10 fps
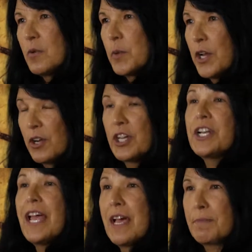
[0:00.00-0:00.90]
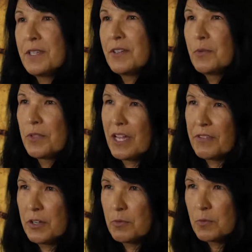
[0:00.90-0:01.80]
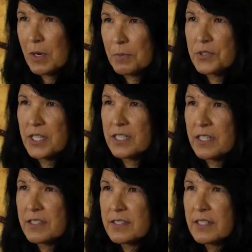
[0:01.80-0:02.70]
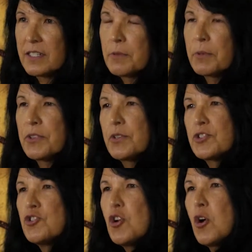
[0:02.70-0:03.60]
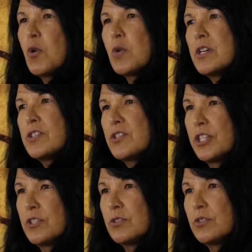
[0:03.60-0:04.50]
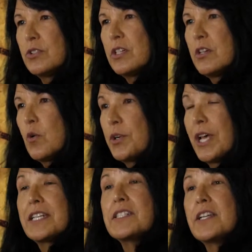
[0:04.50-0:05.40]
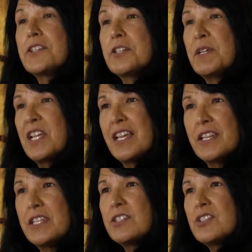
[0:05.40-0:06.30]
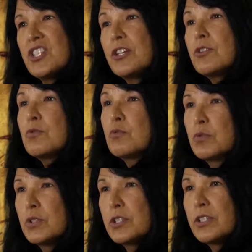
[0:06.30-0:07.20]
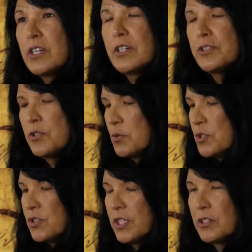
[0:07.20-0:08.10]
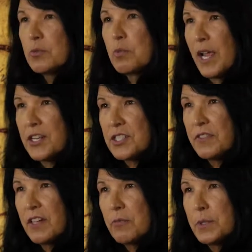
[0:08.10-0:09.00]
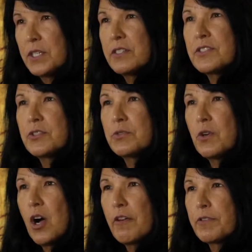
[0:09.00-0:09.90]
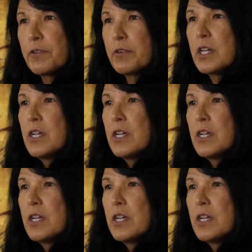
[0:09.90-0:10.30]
we are unhappy with how they represent us. But there is no single, or not intended to be any single ruler, no single branch of government is to offer